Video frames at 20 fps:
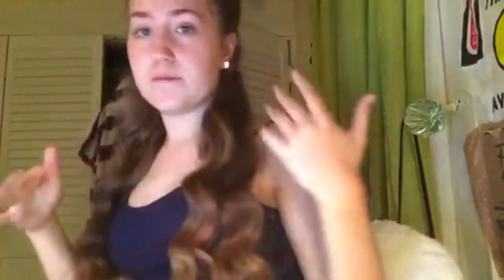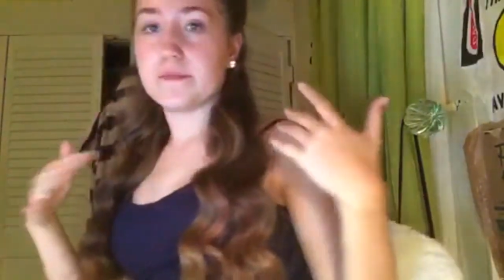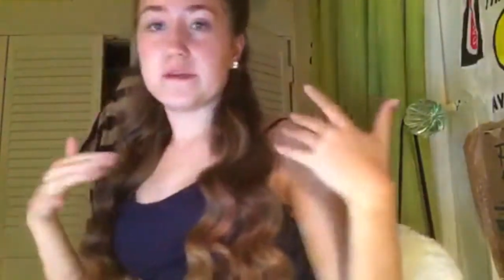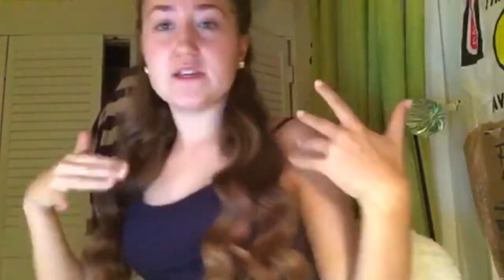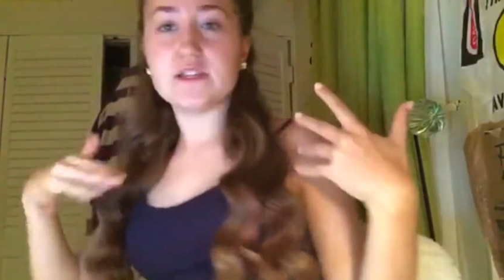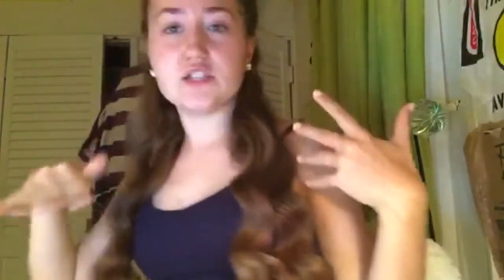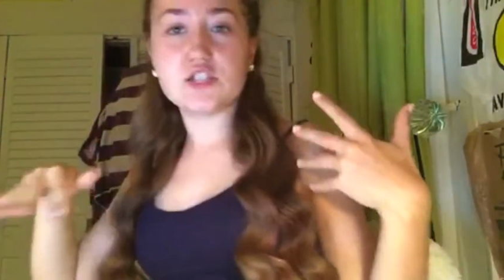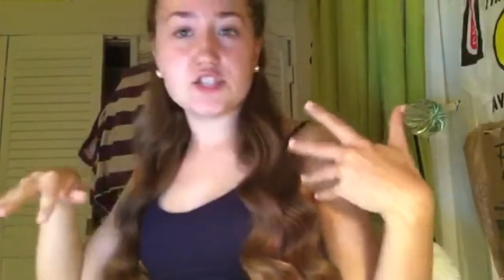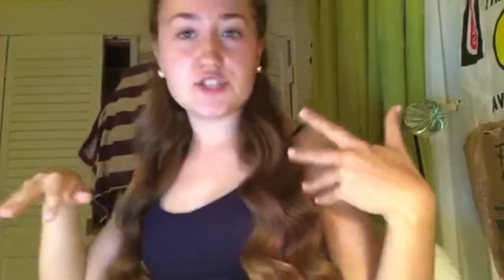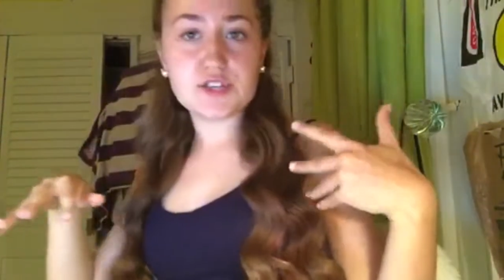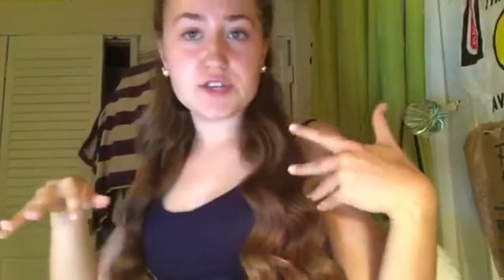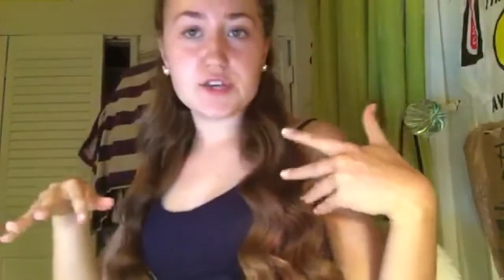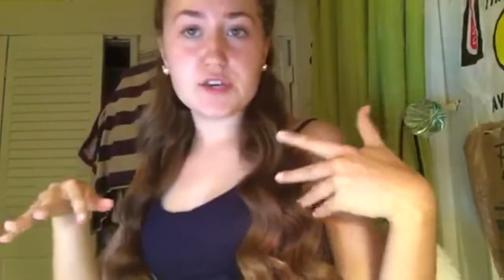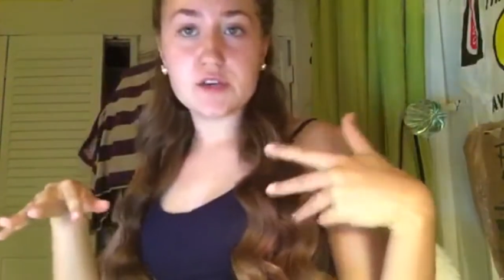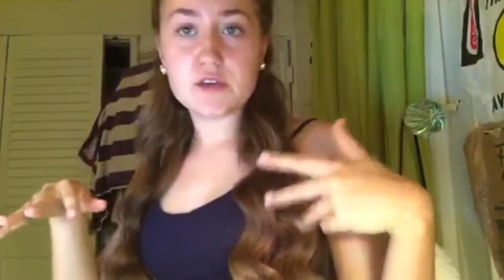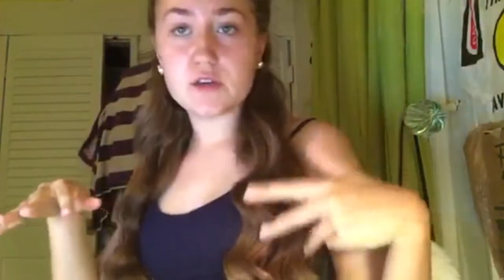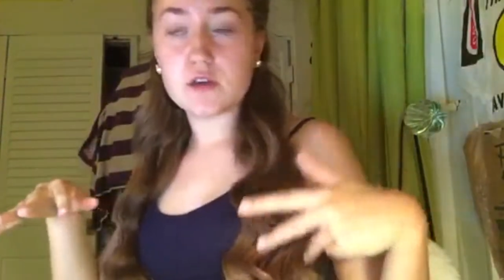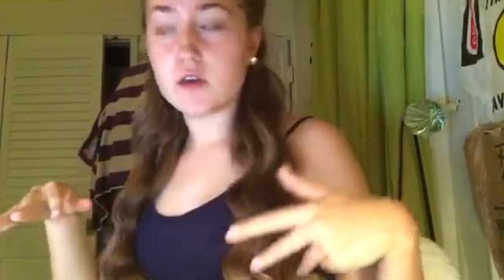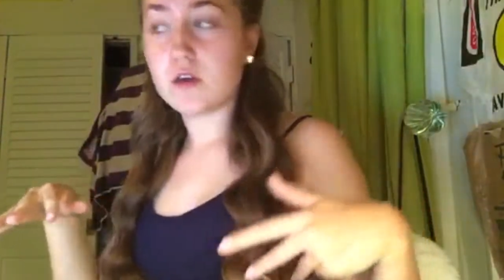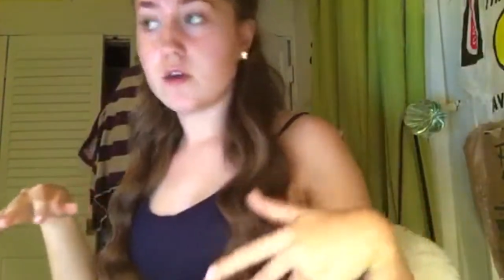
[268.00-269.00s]

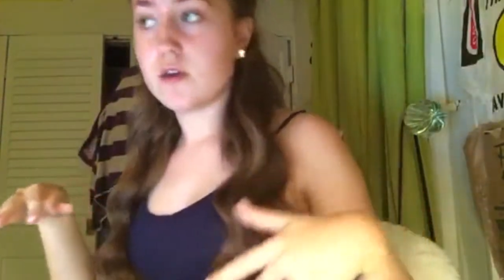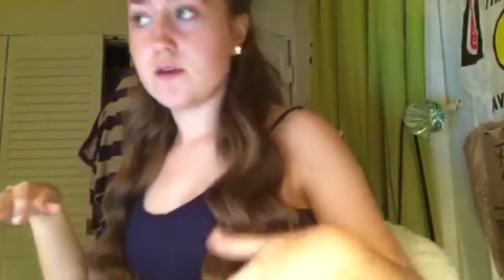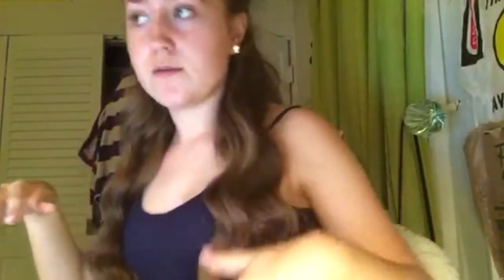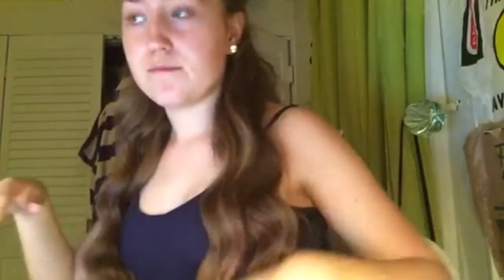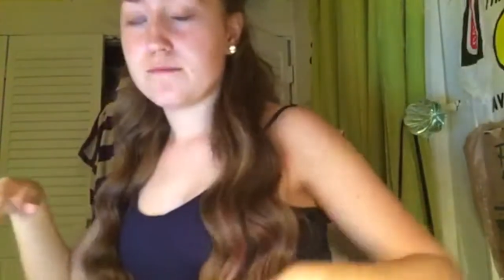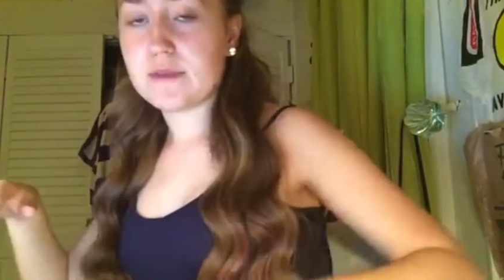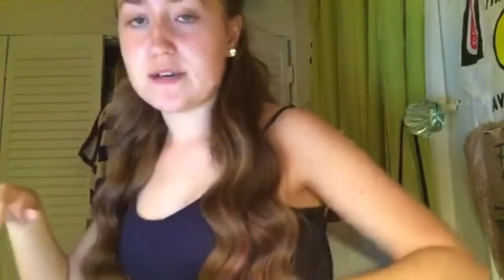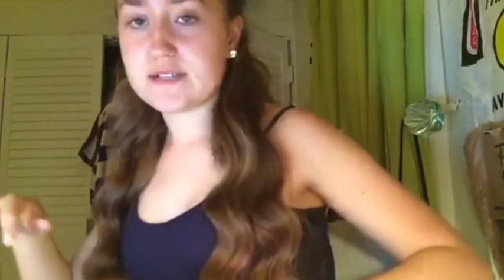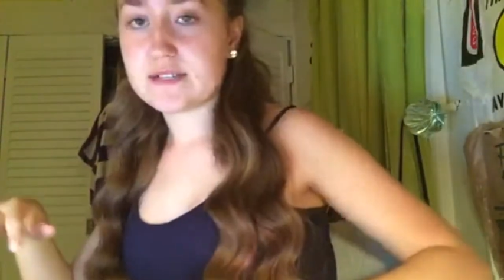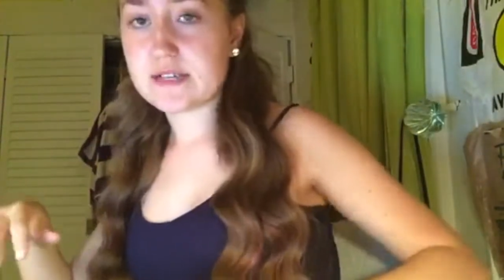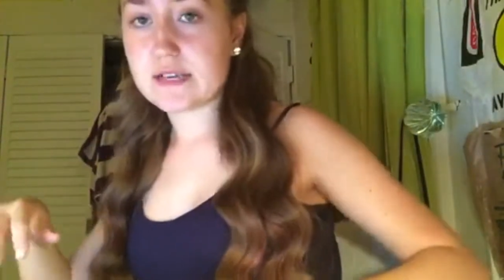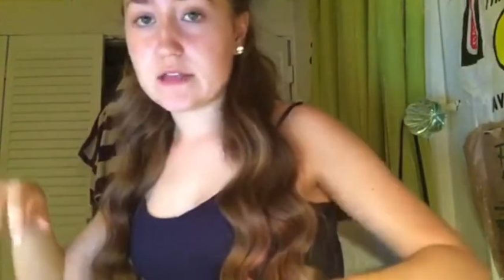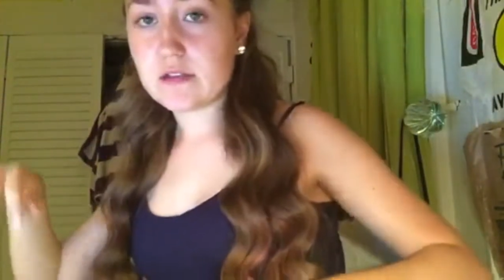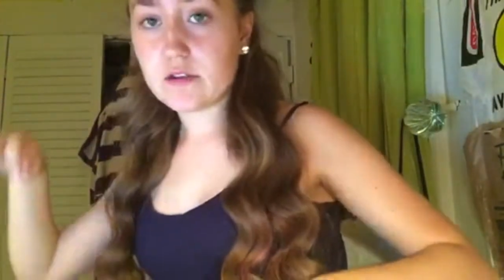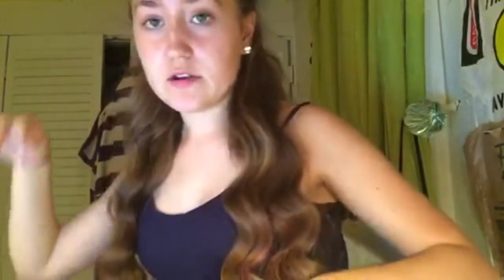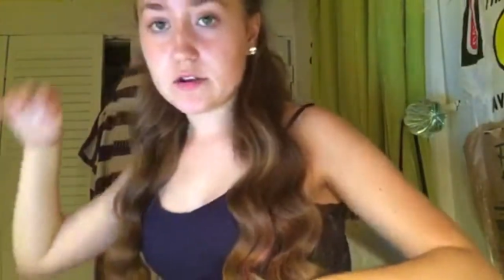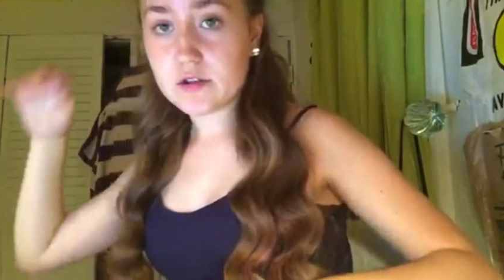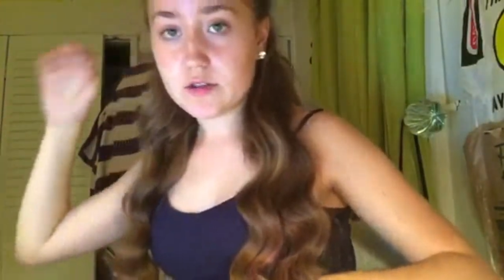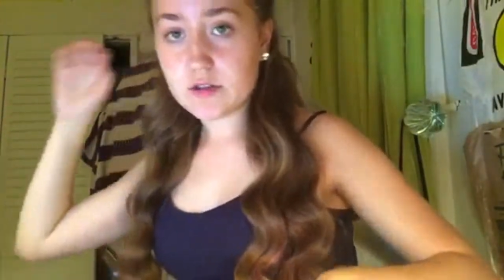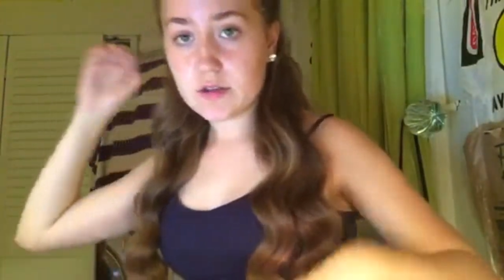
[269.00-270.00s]
beachy, messy
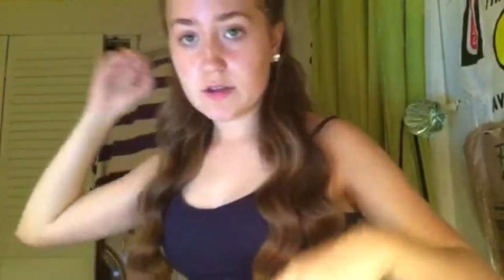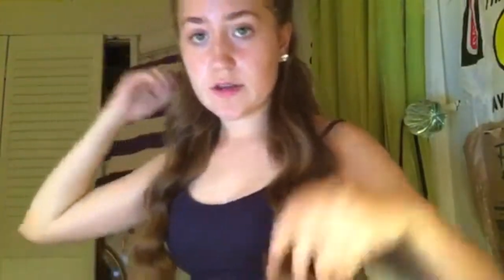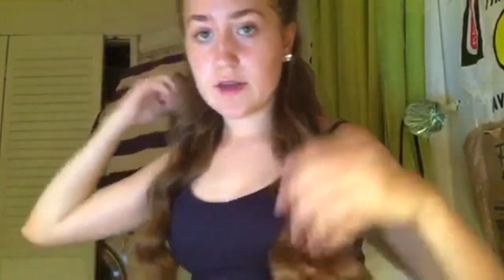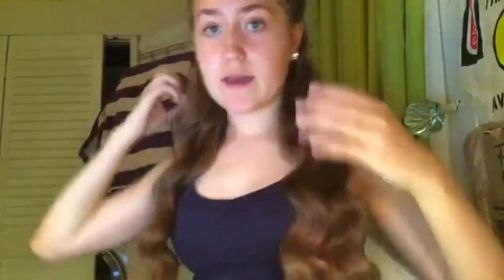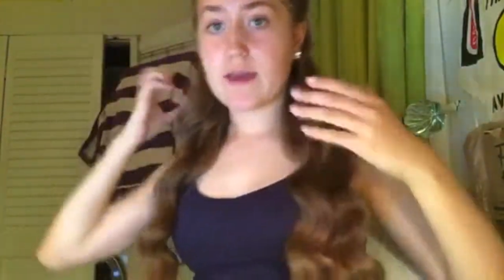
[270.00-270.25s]
look,